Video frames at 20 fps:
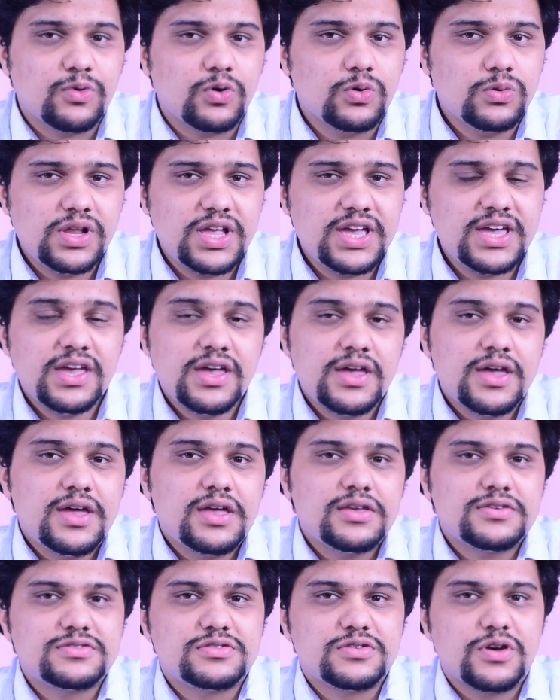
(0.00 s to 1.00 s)
only,
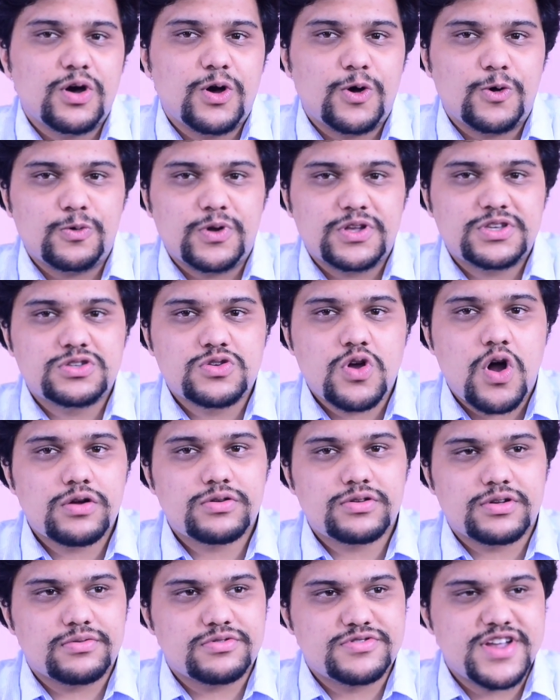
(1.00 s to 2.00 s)
so it's not
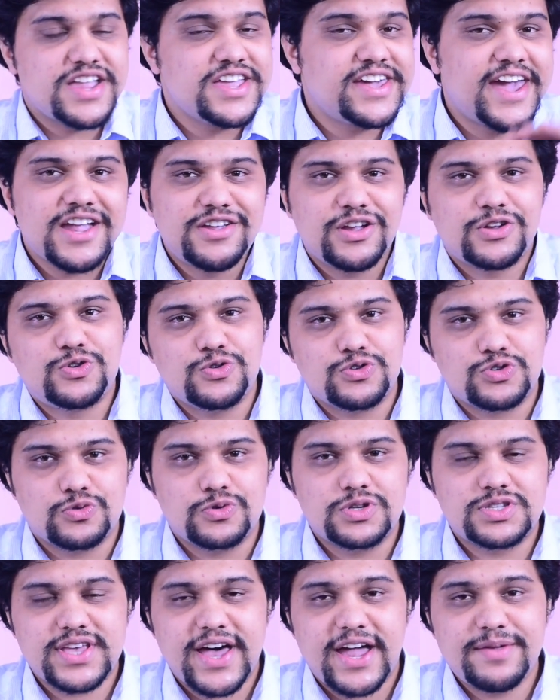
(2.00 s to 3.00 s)
dedicated to
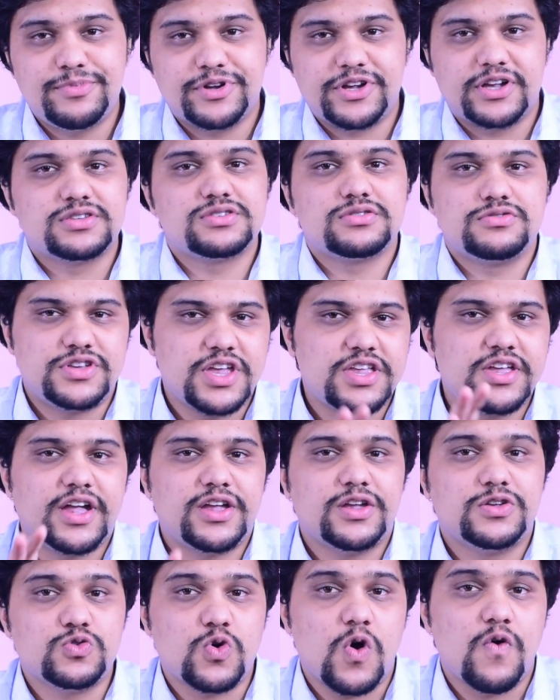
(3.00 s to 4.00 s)
suicide, but it's
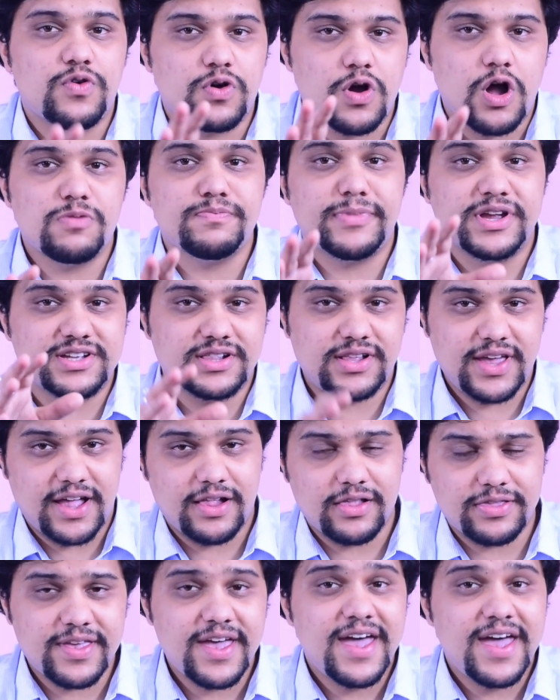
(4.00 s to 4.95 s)
dedicated to overall mental health.